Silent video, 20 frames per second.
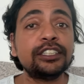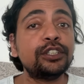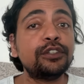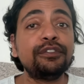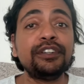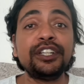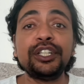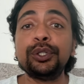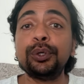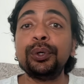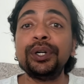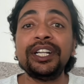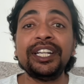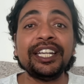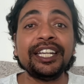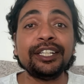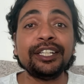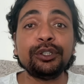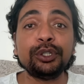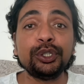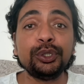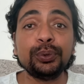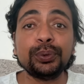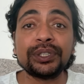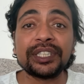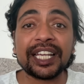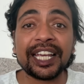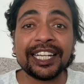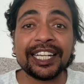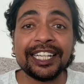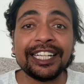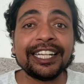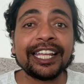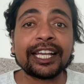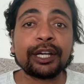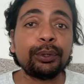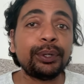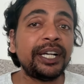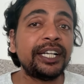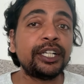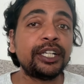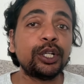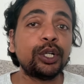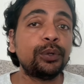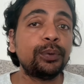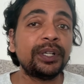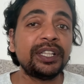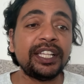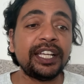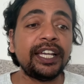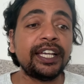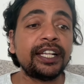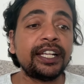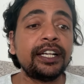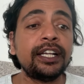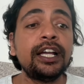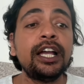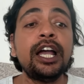So we don't need to use any decorator over there.